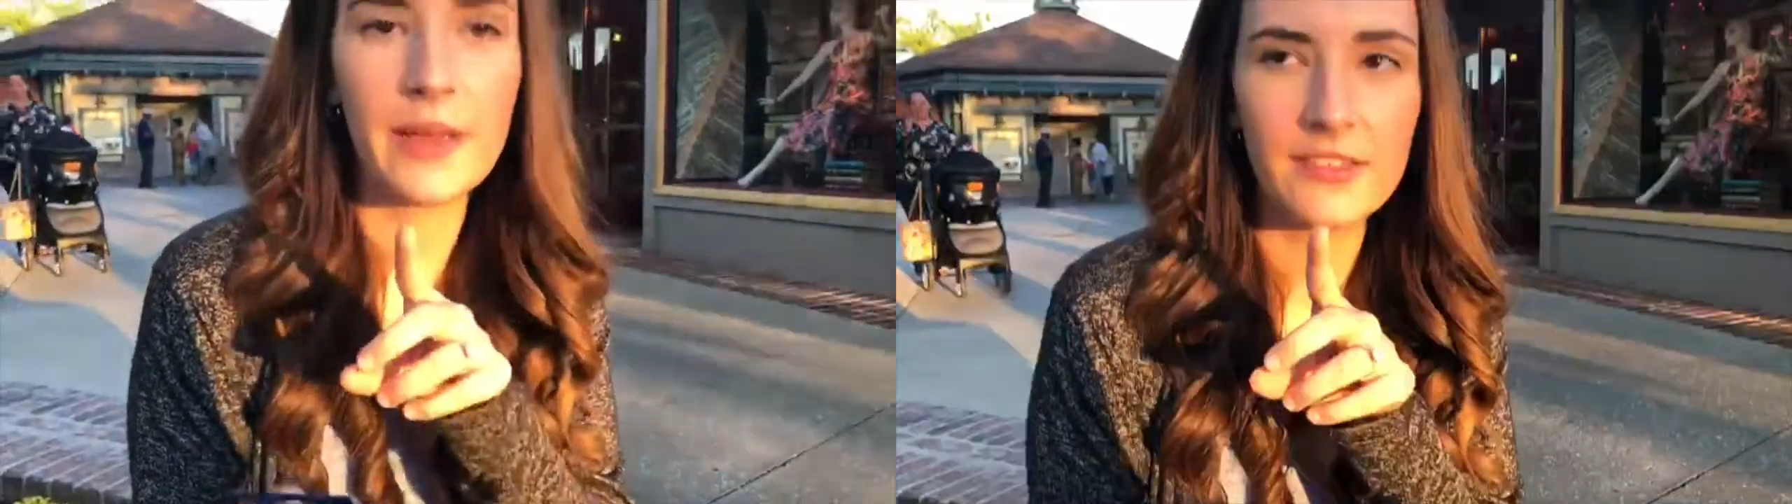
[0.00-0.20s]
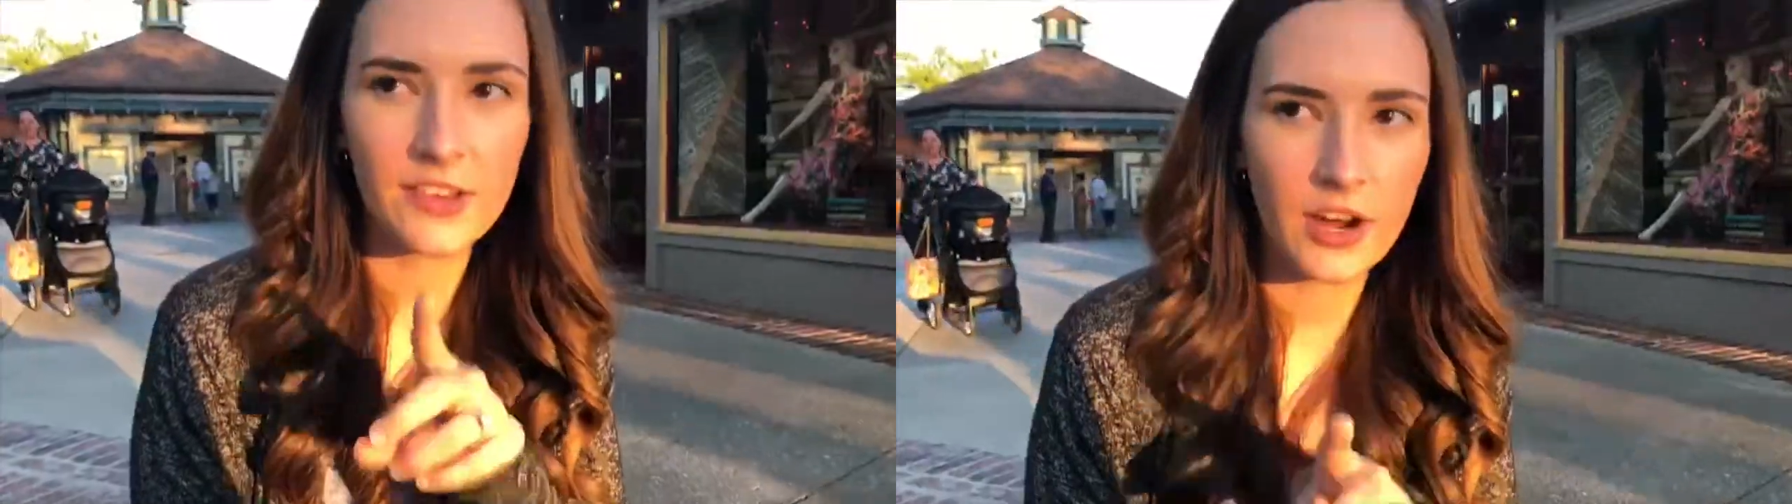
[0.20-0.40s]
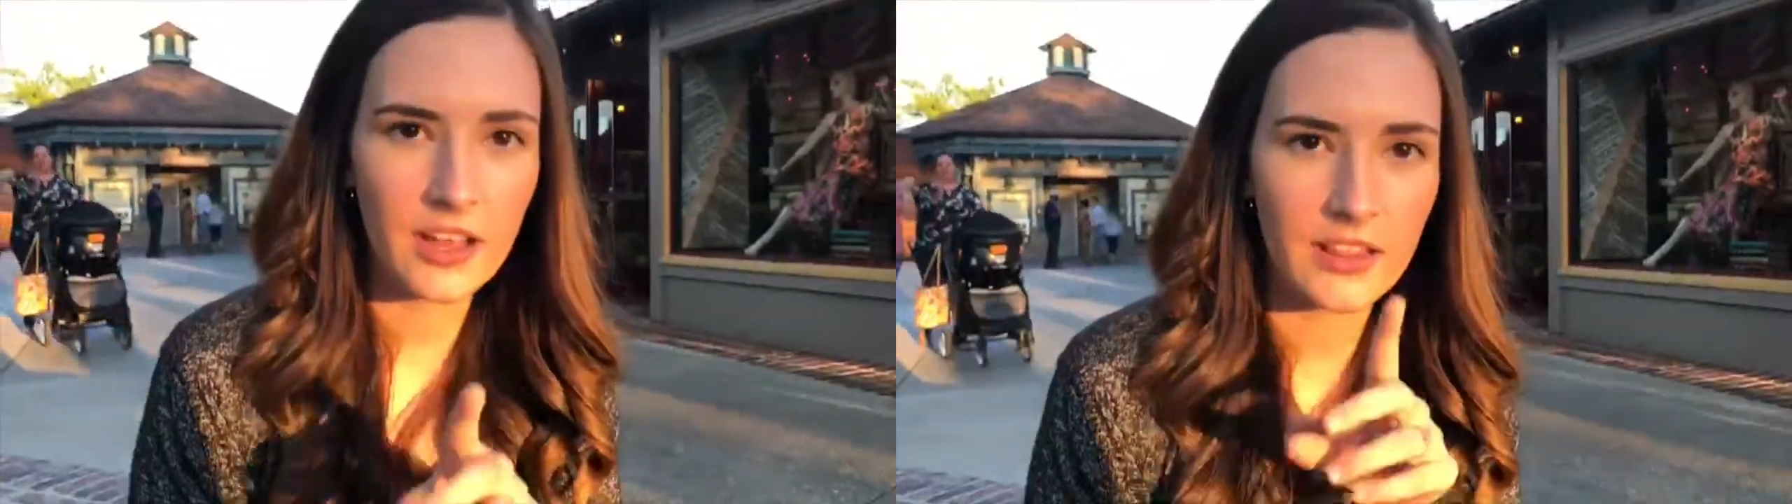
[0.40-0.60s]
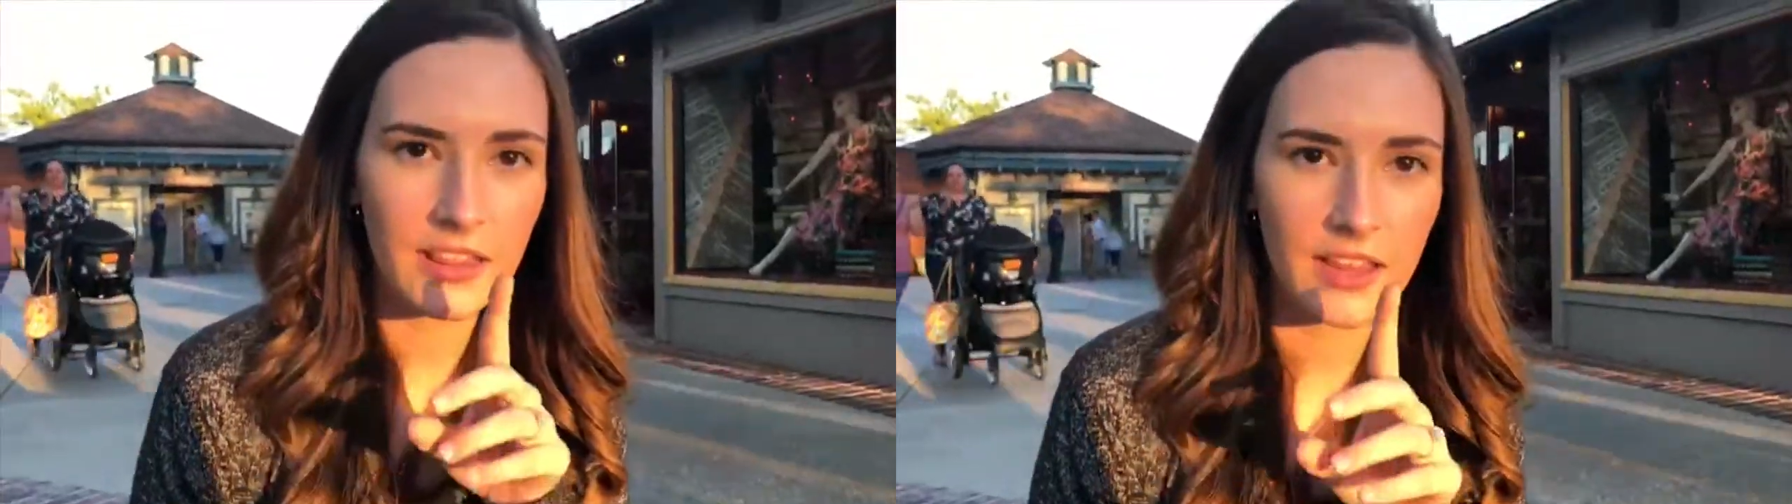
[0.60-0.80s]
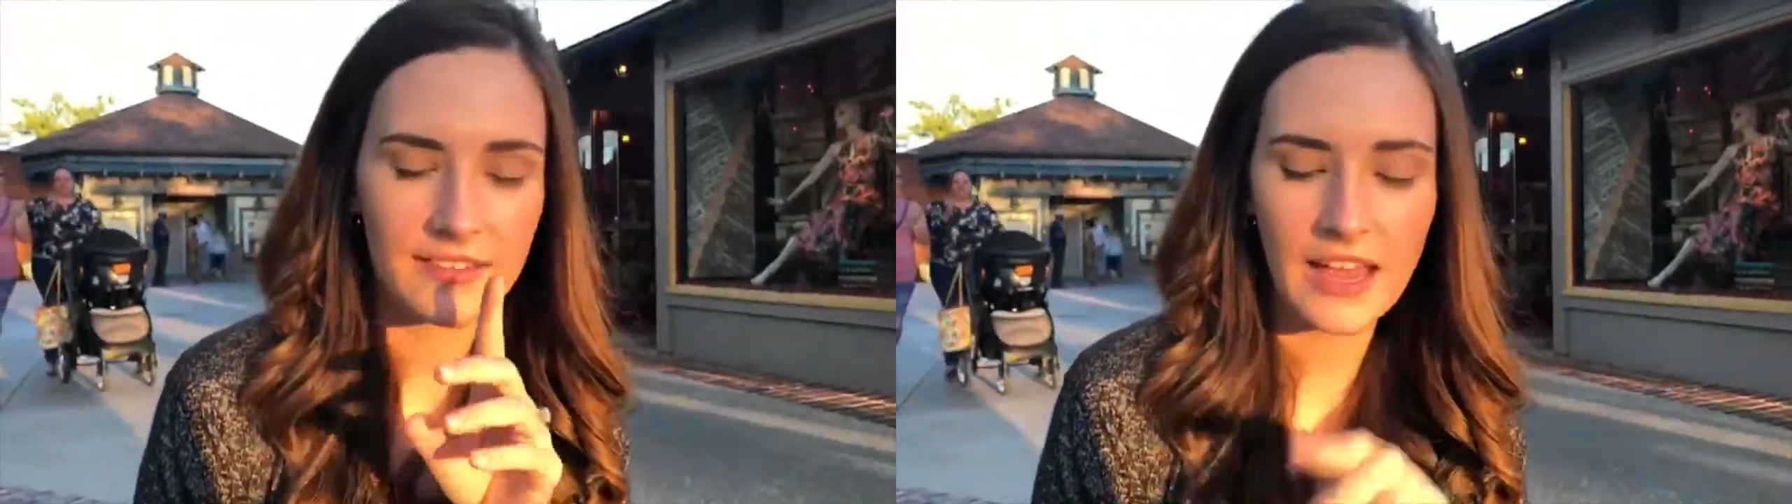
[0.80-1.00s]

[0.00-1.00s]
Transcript: pens are a